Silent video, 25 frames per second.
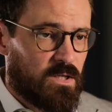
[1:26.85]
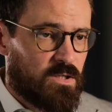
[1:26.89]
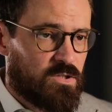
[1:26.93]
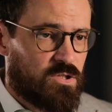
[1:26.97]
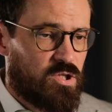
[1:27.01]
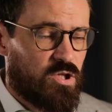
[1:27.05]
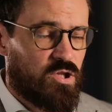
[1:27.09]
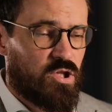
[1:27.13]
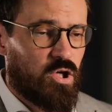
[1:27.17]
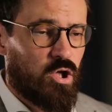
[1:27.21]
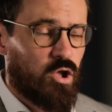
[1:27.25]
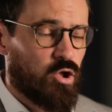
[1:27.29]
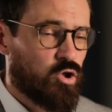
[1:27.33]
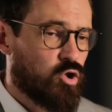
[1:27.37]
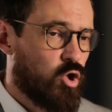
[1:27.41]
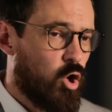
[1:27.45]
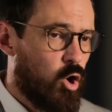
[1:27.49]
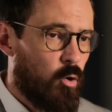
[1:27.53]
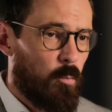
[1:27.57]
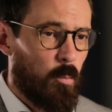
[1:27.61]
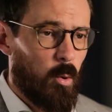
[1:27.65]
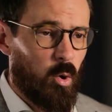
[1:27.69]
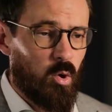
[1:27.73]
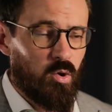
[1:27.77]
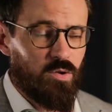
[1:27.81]
to the
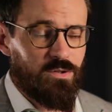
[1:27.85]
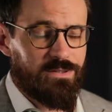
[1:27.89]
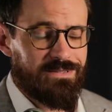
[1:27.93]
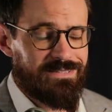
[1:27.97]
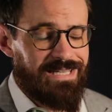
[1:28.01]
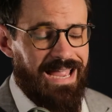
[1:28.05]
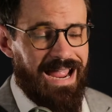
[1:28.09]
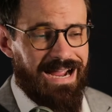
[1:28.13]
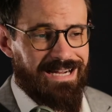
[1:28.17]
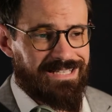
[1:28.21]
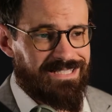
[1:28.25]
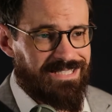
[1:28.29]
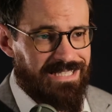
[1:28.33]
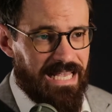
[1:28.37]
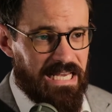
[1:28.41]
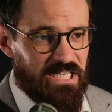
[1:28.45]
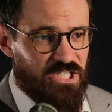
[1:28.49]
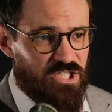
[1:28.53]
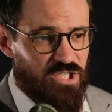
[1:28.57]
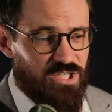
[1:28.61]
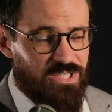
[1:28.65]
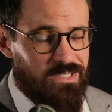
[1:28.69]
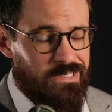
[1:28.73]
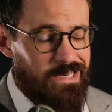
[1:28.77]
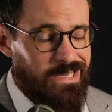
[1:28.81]
global
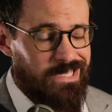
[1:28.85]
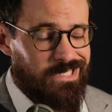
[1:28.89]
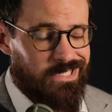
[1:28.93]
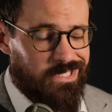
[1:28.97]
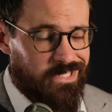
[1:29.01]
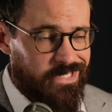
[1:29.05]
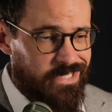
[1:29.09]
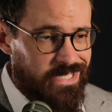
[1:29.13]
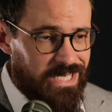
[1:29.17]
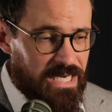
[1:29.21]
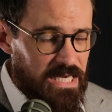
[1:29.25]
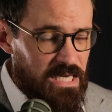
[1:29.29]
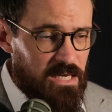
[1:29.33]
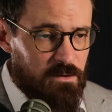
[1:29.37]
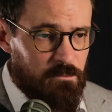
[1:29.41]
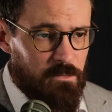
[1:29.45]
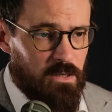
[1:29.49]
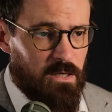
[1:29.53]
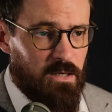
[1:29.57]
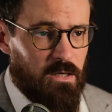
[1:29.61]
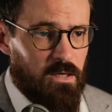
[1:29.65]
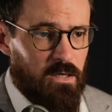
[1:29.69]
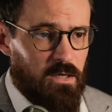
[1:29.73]
taxation scheme